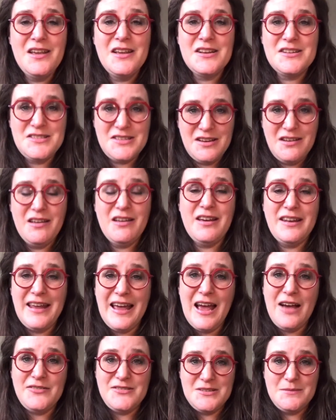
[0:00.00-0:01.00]
So you're going to
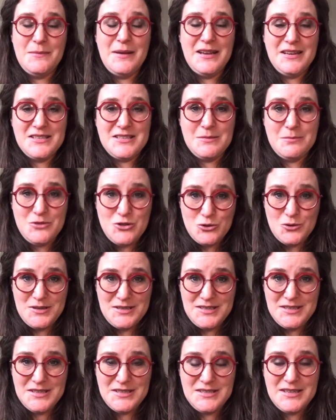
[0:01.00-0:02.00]
have to make some
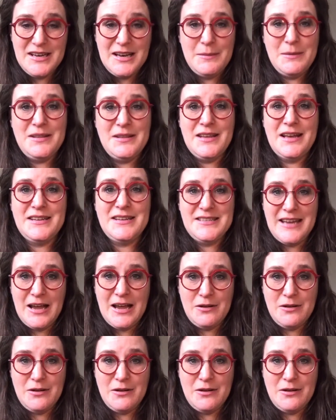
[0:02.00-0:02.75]
choices to limit that down.